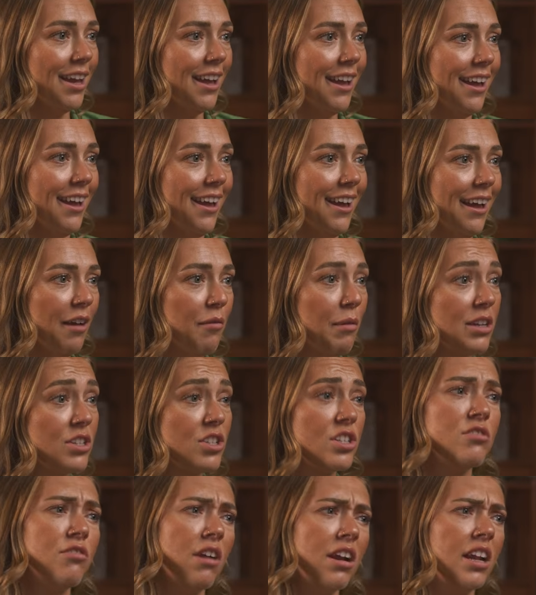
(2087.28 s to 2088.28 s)

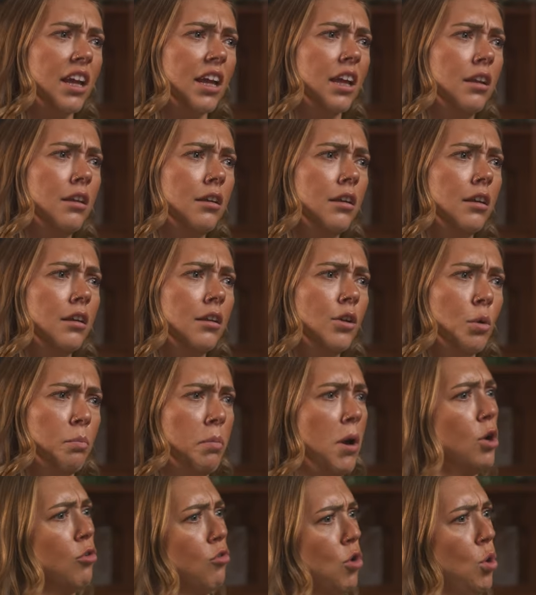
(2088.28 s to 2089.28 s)
Actually, rein it in.
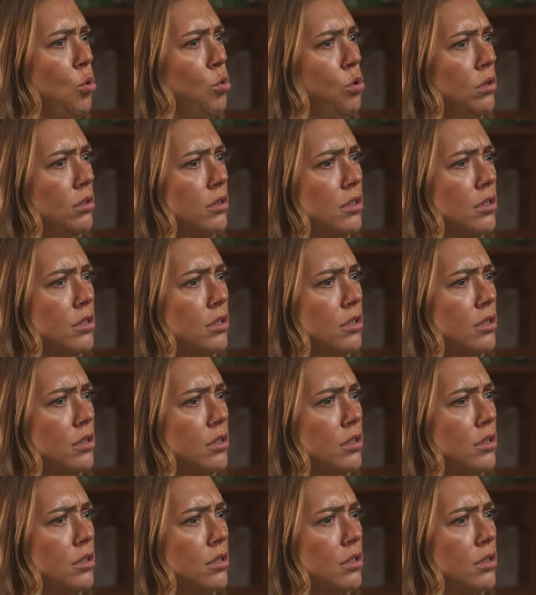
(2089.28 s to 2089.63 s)
Bugger all.